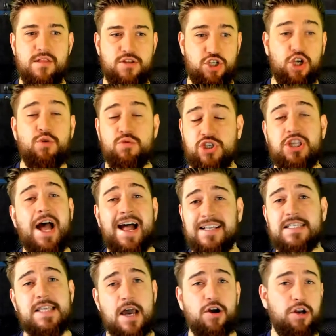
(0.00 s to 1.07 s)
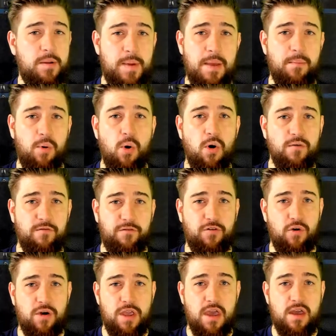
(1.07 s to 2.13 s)
2 stats that are going to be important
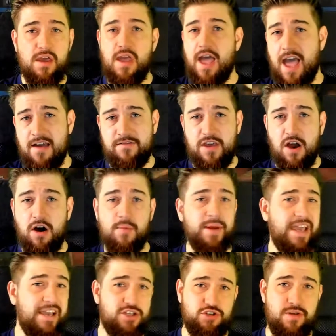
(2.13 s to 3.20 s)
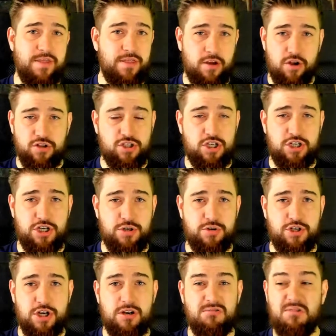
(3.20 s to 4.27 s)
for you. Heavy armor gets strength and
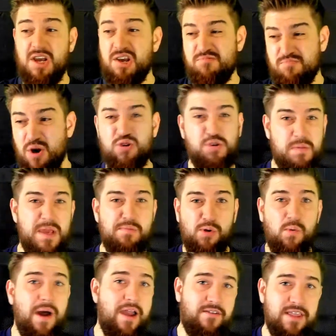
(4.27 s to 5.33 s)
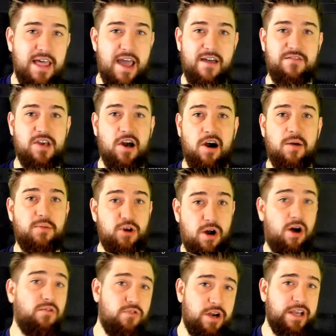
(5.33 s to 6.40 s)
constitution. Most people wearing the heavy armor
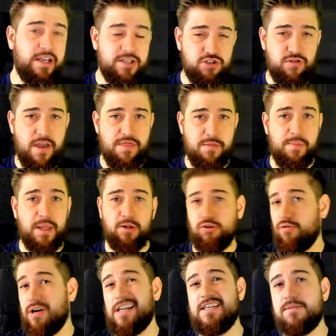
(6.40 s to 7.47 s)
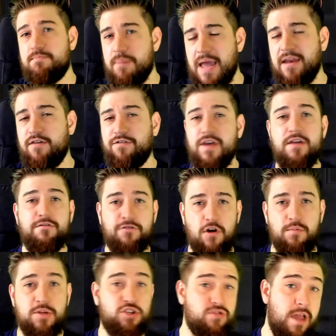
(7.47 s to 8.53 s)
are running a strength build, or at least benefit
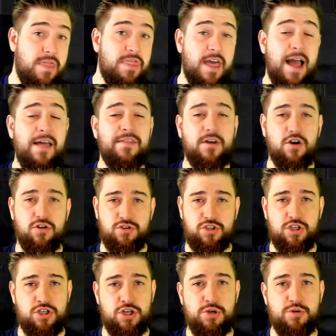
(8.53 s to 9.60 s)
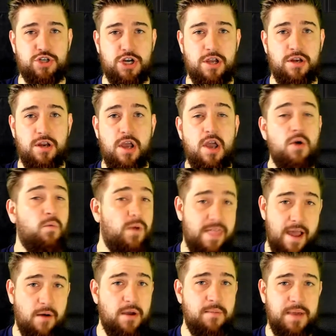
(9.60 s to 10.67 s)
from the strength and the constitution
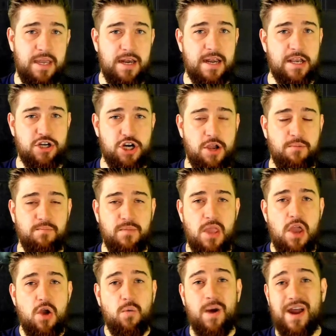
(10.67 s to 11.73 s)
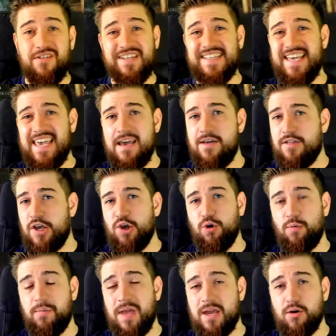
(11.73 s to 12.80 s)
without it being an issue. Whereas gear that
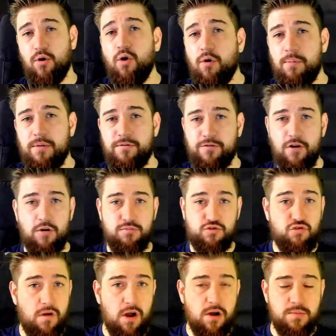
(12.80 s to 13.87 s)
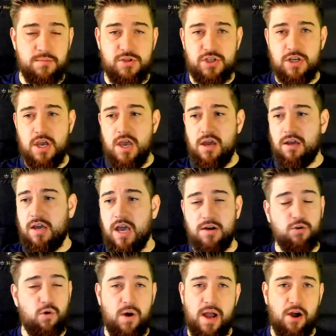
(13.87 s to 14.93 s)
you'll pick up from drops
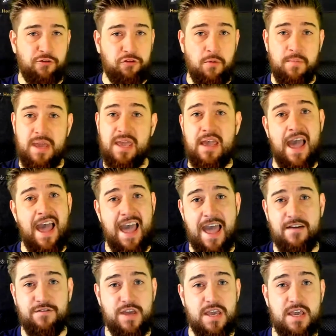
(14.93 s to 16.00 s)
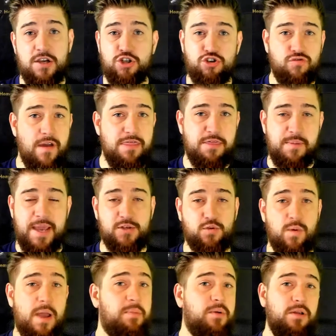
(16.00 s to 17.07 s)
can quite often be a heavy
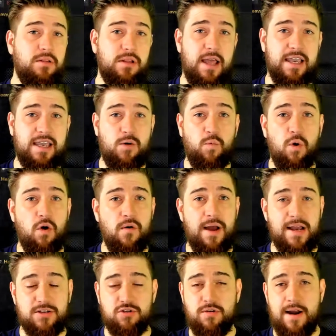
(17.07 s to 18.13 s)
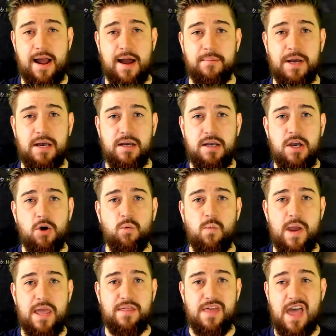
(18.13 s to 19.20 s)
strength-based weapon like a war axe or a hammer
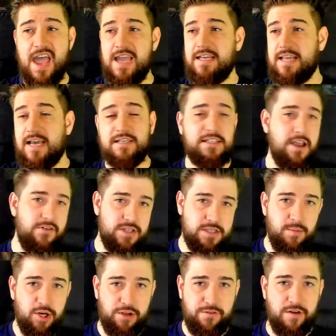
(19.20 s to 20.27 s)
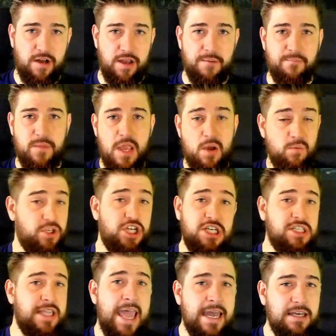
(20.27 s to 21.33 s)
with a dexterity modifier, which
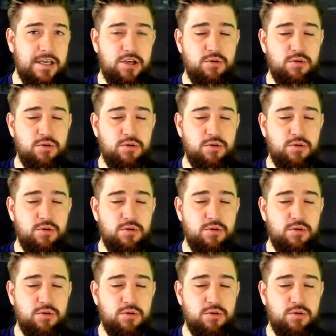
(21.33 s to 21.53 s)
isn't any